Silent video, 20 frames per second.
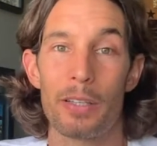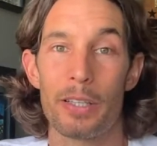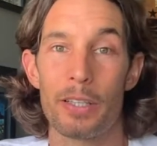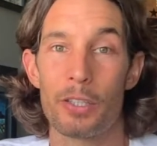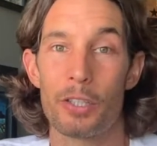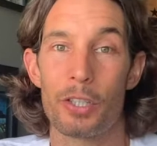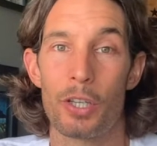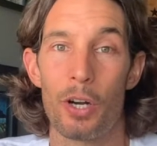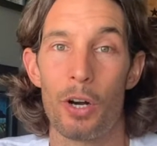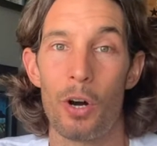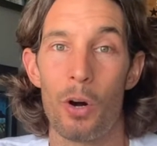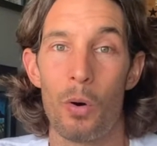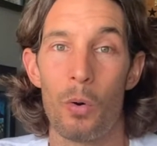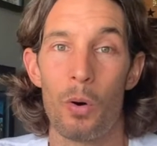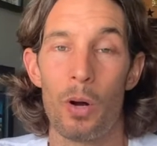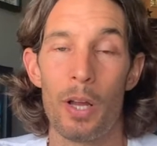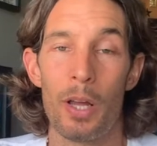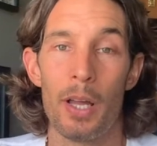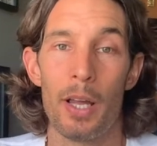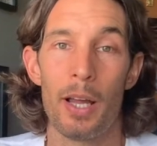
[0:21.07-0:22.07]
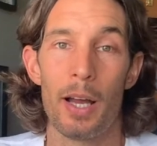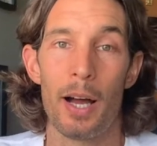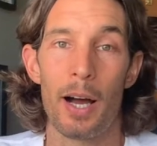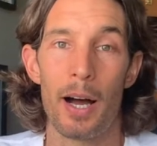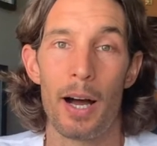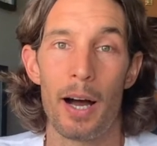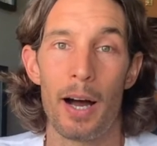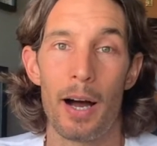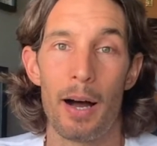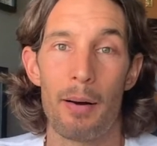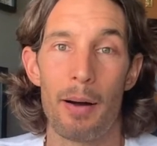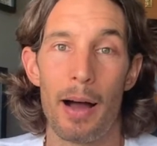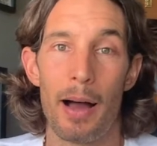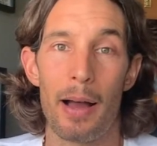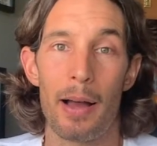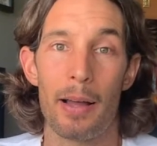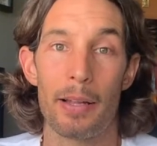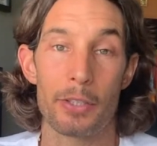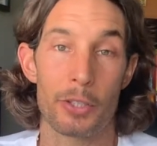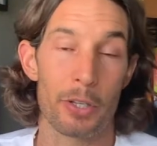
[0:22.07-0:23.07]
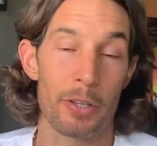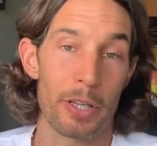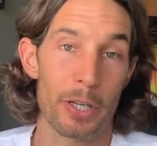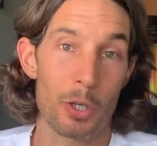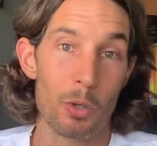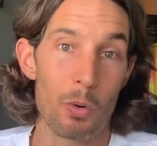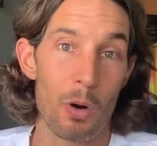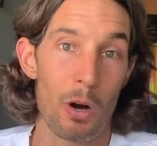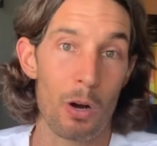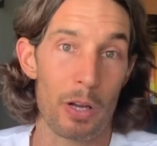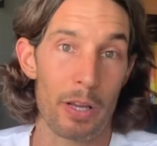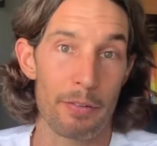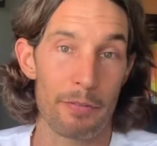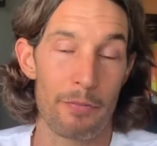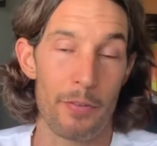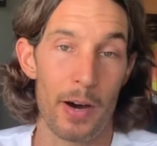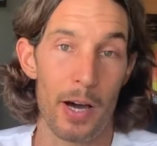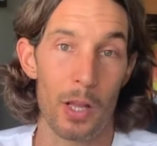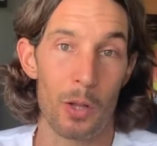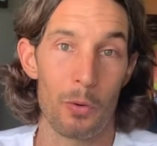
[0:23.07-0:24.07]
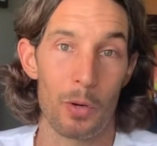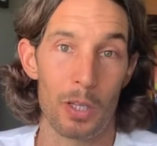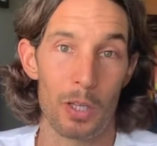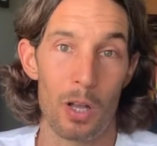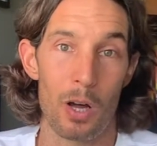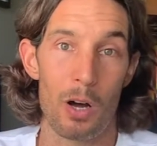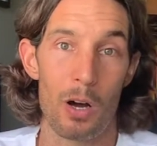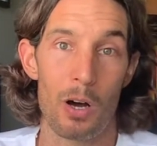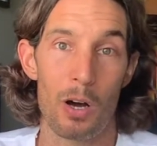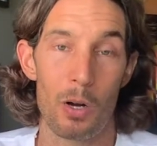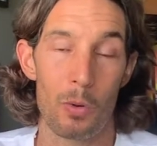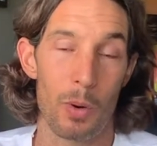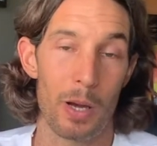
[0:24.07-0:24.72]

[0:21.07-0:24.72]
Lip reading: And so that you all can follow along